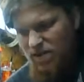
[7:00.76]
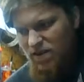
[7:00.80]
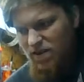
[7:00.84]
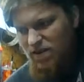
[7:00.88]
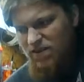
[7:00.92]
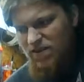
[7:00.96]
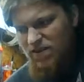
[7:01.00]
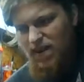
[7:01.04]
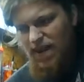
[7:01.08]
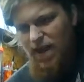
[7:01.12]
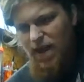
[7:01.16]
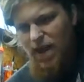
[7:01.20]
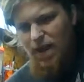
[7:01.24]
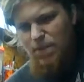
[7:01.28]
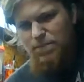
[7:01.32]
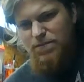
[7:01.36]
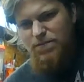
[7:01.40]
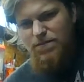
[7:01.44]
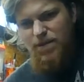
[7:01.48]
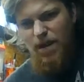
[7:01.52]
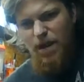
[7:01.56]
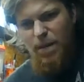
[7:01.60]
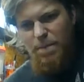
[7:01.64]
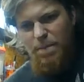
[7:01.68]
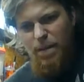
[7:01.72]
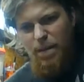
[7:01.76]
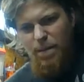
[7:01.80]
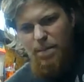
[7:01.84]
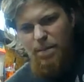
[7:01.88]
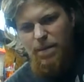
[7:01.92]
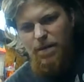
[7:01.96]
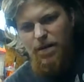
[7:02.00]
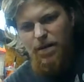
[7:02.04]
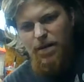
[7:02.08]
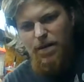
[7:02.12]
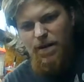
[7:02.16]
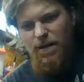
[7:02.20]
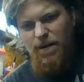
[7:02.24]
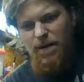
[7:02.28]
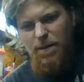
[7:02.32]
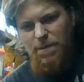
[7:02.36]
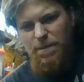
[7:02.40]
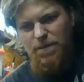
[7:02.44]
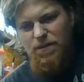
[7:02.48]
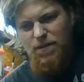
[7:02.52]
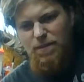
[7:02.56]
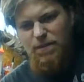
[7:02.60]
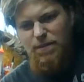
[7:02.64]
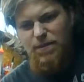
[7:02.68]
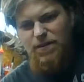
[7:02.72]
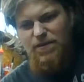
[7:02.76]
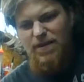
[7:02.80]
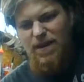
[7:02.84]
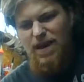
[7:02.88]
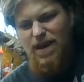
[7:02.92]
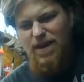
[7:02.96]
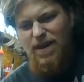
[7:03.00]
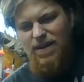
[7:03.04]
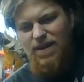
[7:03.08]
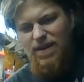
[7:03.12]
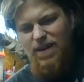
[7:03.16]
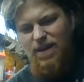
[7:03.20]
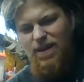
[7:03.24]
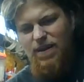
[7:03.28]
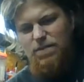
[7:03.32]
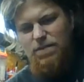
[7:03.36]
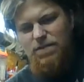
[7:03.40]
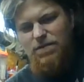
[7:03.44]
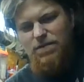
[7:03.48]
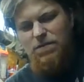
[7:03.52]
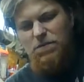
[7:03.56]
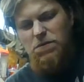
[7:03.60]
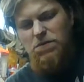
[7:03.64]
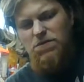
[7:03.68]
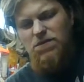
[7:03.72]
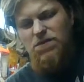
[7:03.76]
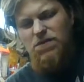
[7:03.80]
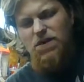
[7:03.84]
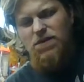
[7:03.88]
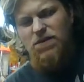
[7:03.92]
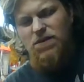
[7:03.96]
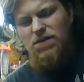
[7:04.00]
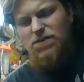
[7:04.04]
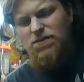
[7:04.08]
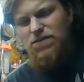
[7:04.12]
there's a game shop up in the big town up north called